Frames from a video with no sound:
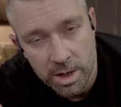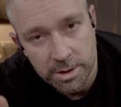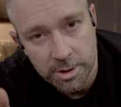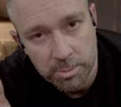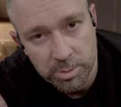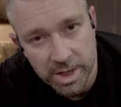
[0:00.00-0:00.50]

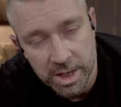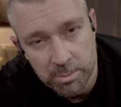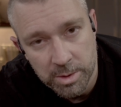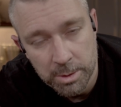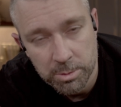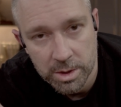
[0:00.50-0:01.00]
There are plenty of
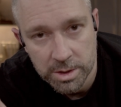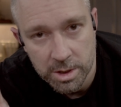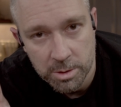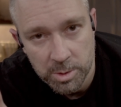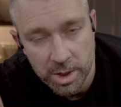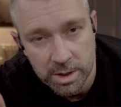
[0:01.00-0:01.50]
people in the
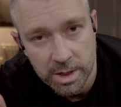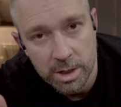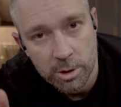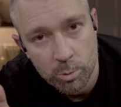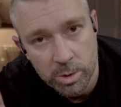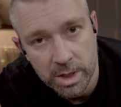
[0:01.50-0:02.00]

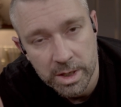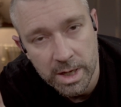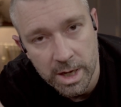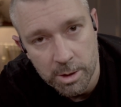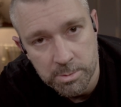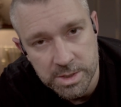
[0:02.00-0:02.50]
community willing to
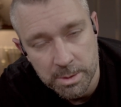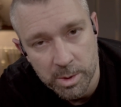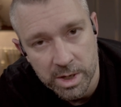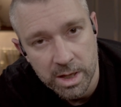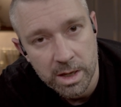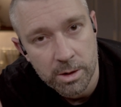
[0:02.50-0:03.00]
help
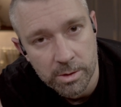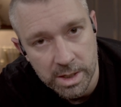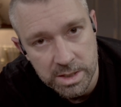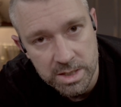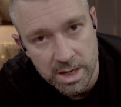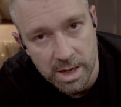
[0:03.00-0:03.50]
somebody who
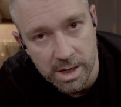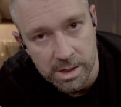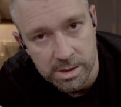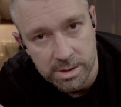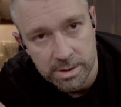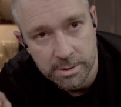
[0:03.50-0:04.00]
needs a hand.